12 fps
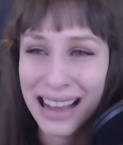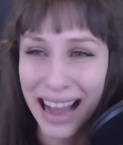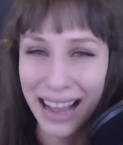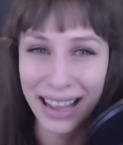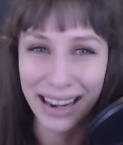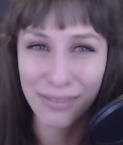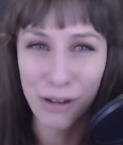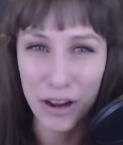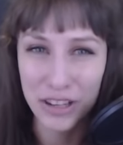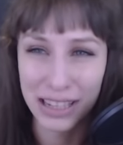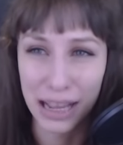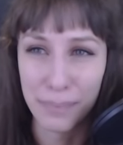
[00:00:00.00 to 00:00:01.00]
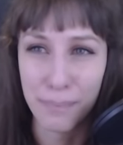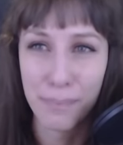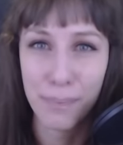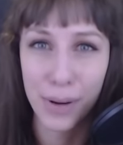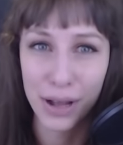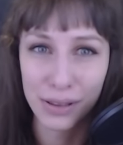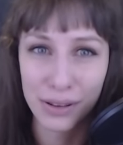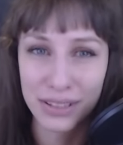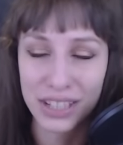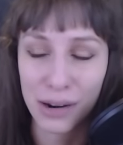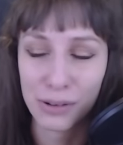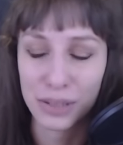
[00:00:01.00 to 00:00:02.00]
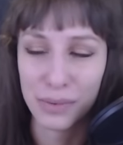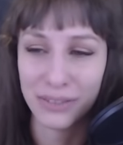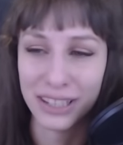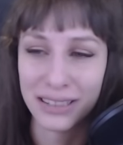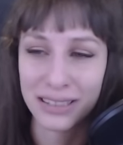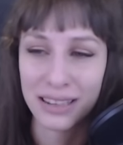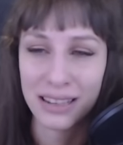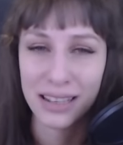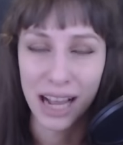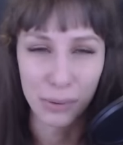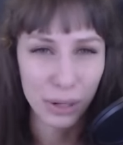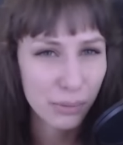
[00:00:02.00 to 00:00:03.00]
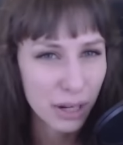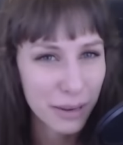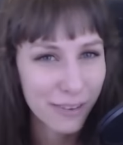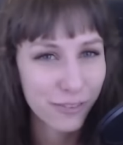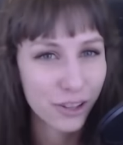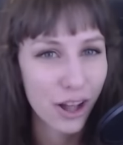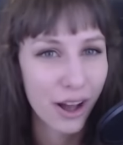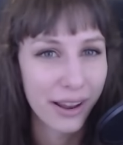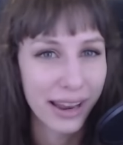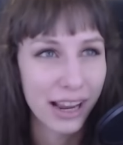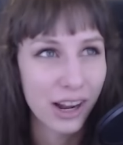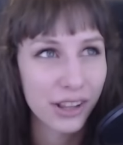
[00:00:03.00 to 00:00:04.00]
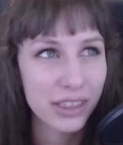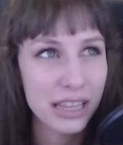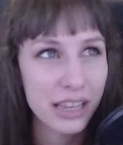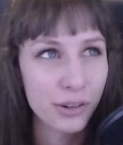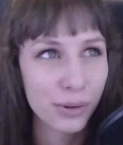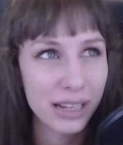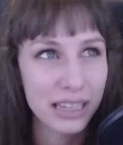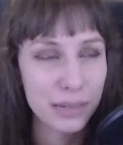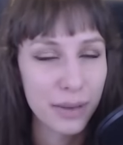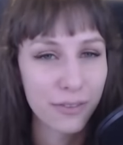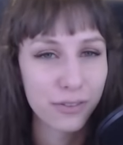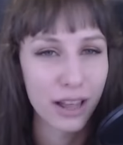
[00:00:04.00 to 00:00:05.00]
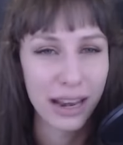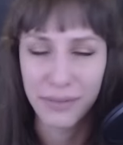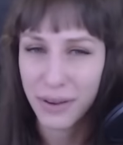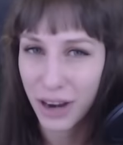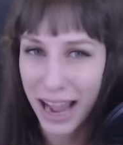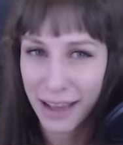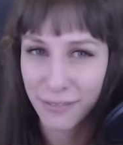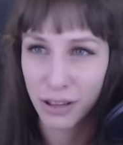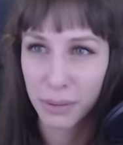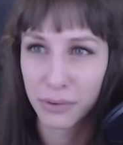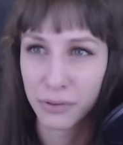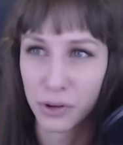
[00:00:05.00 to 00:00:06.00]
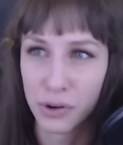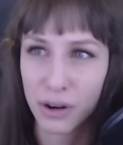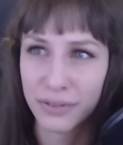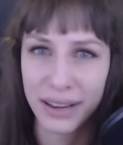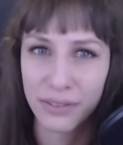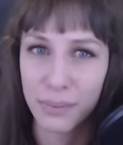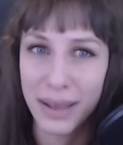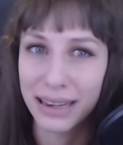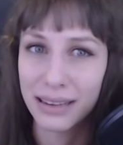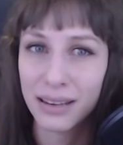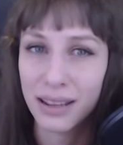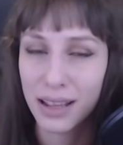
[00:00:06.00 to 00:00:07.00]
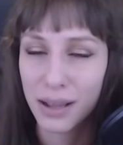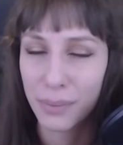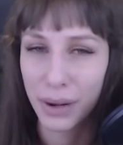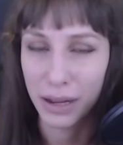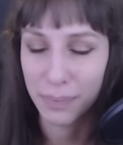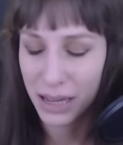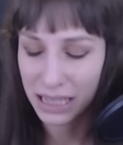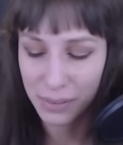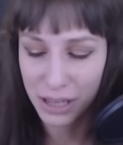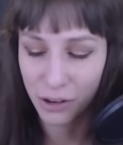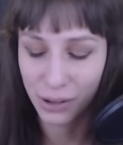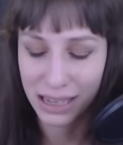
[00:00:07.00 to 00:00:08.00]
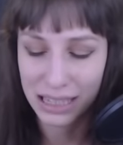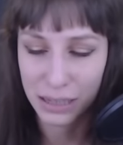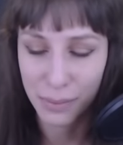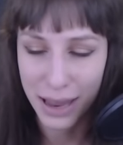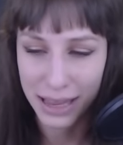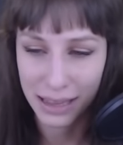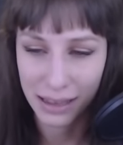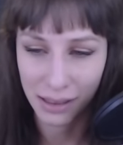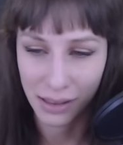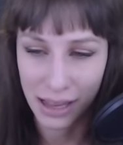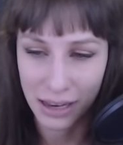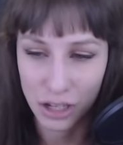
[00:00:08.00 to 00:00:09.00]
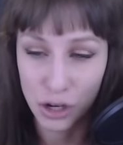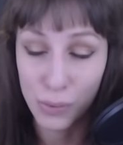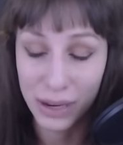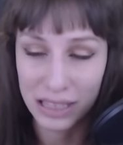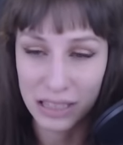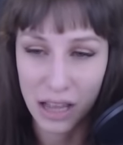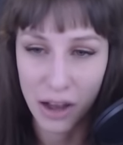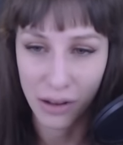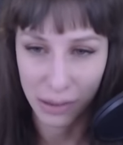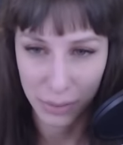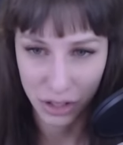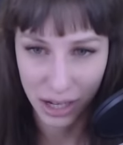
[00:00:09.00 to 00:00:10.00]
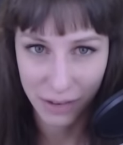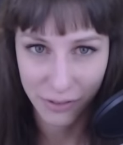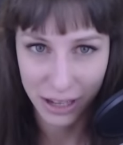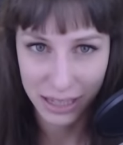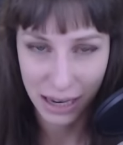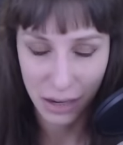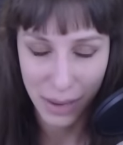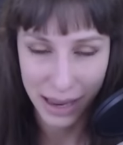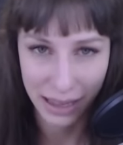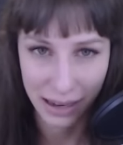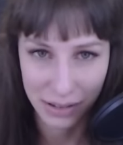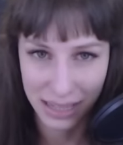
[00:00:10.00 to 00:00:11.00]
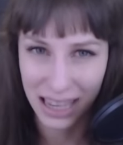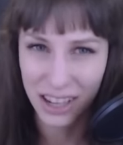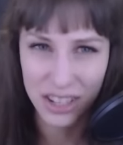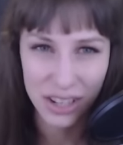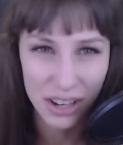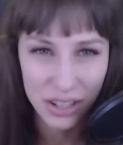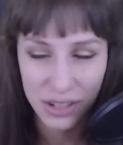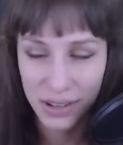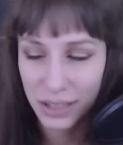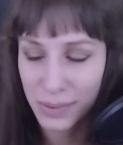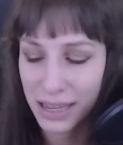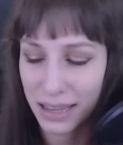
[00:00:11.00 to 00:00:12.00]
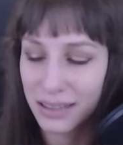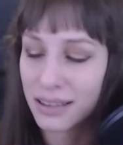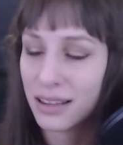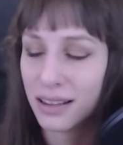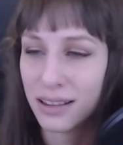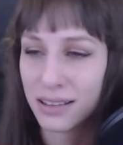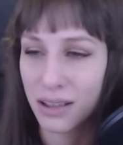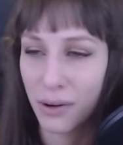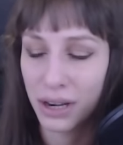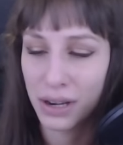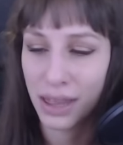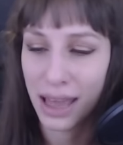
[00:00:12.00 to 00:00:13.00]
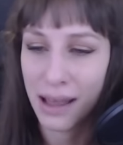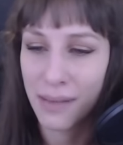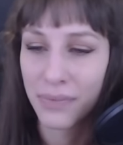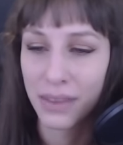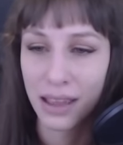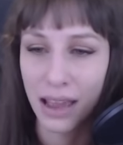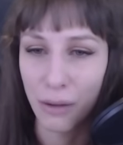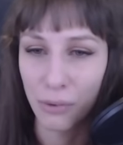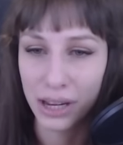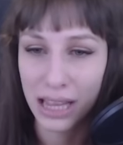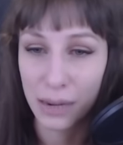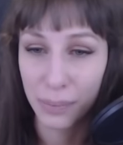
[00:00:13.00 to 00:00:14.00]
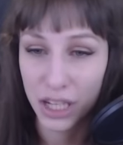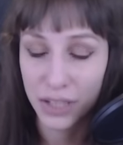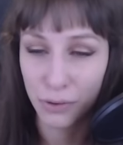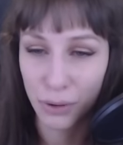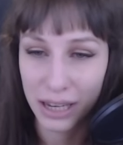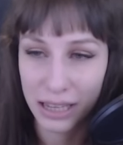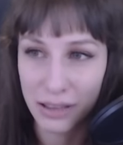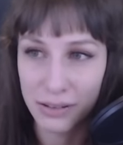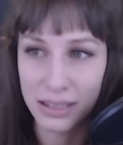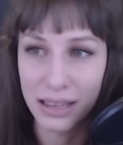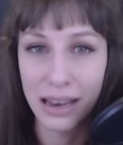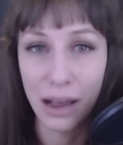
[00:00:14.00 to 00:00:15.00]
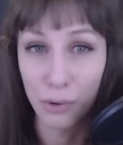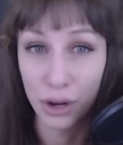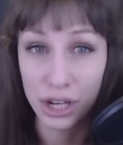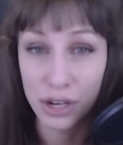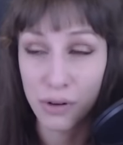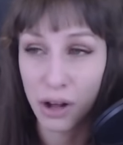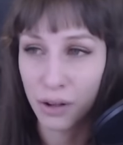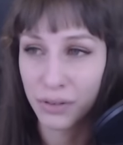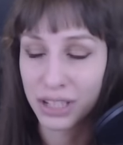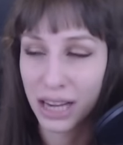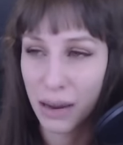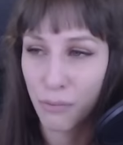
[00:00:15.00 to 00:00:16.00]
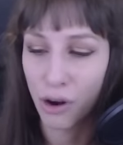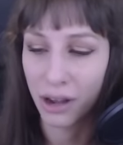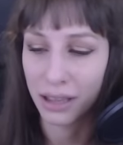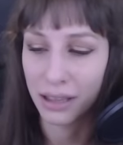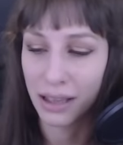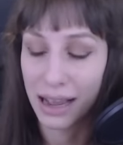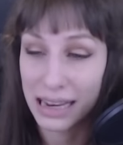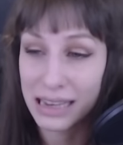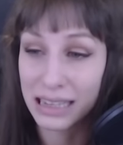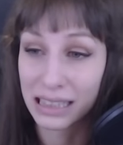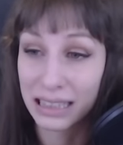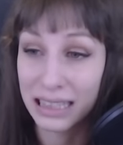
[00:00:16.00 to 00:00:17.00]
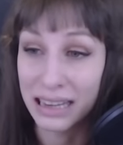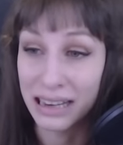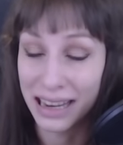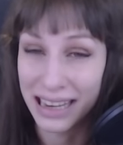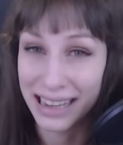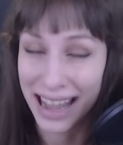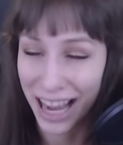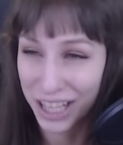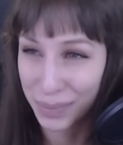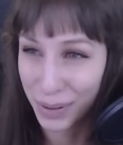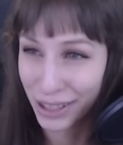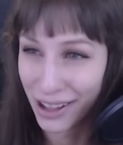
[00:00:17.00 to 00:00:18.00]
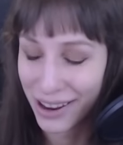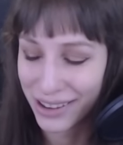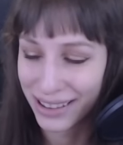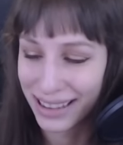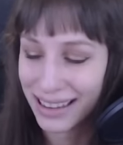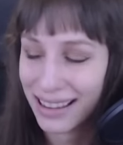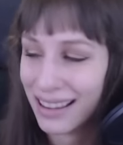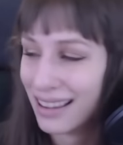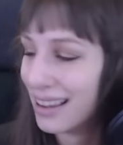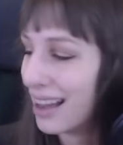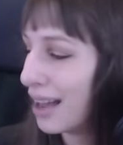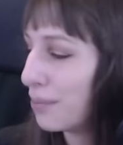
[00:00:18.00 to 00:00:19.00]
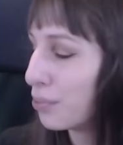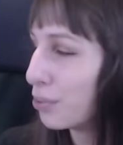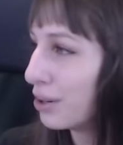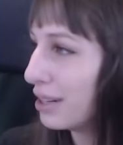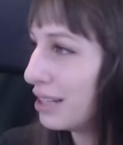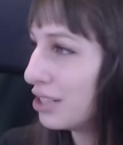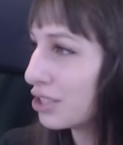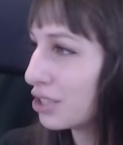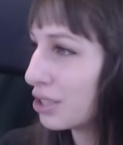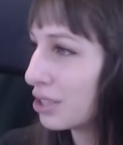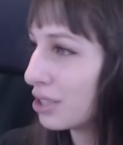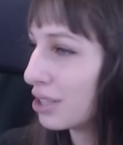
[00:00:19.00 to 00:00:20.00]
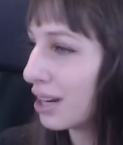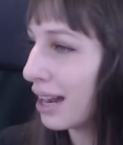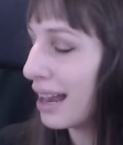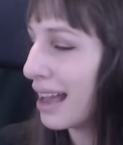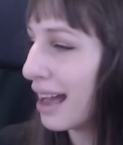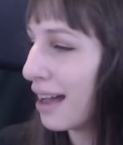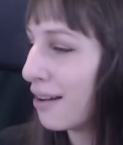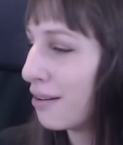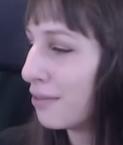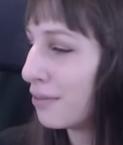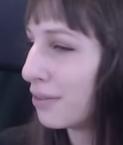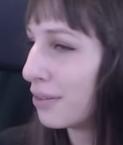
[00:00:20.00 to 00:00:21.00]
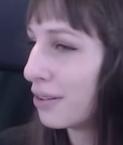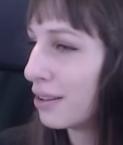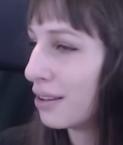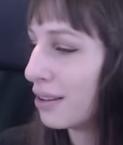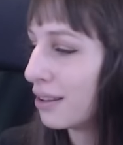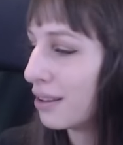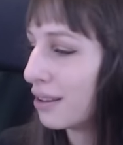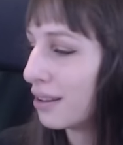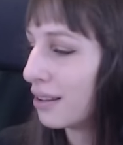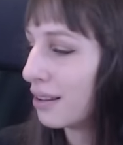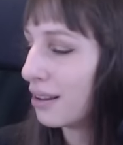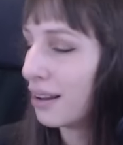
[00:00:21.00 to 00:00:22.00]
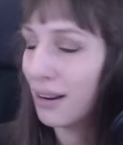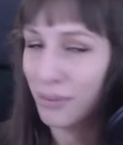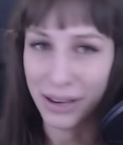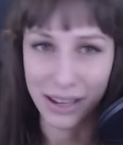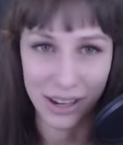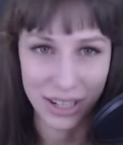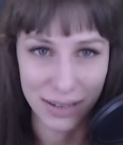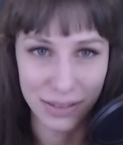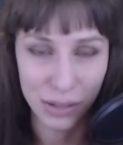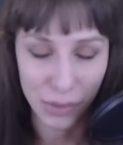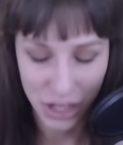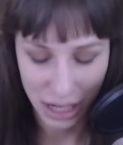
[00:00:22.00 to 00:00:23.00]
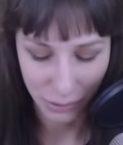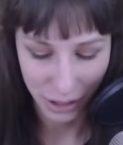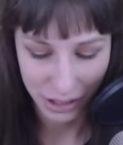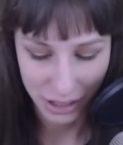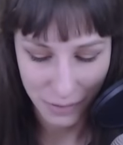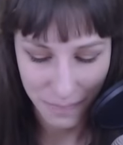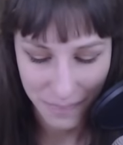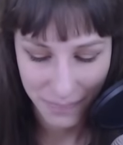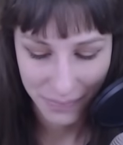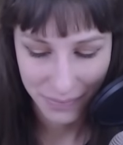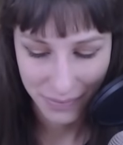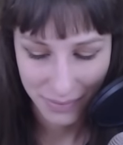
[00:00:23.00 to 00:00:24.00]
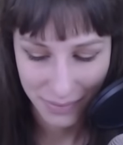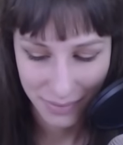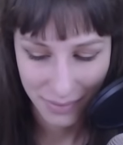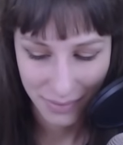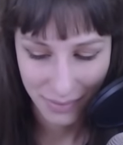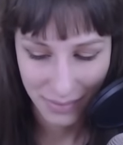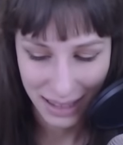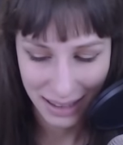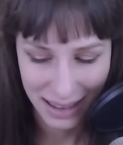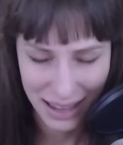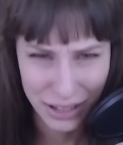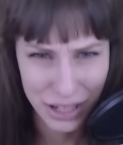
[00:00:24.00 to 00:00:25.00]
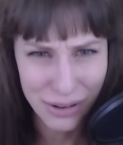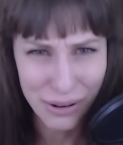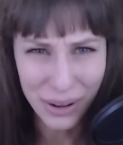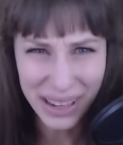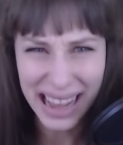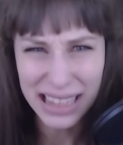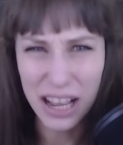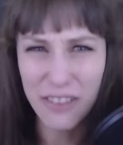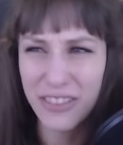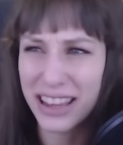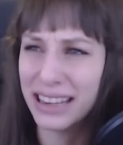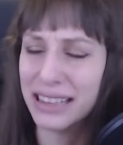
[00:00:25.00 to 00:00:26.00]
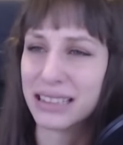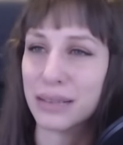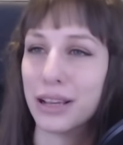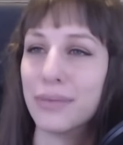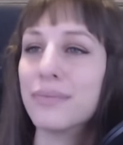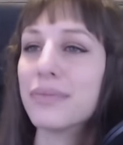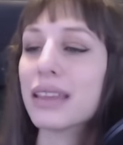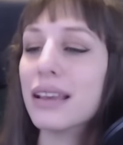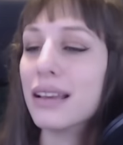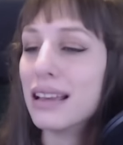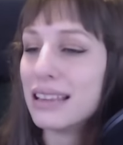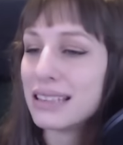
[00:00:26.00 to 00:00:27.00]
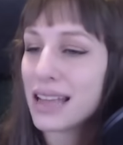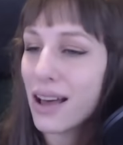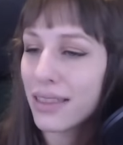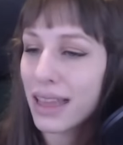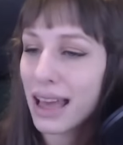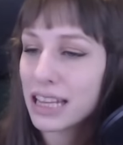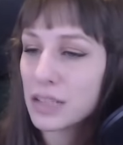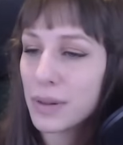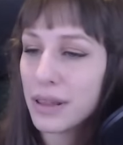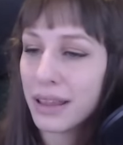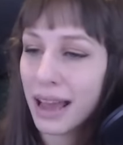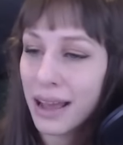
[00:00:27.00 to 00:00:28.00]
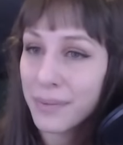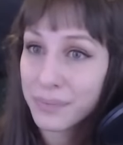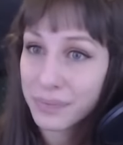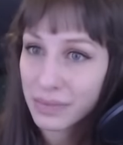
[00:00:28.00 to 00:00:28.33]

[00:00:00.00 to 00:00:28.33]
I gotta watch like a buttload of Star Wars movies. I really wanna make flan. I got the ingredients to make flan. I've never had flan before, nor have I ever made it, but I picked up the ingredients to make it like two weeks ago, and I've been trying to find time to make it, and I was like, I'll just, I'll just do it this weekend. So I wanna do that. I wanna get a bunch of arena queues in. I wanna do all of the time walking. I need to clean. I need to catch up on laundry. I'm pretty sure I have, oh my gosh, I have so much that I wanna do. It's two whole days all fitted in somehow. So that has been that.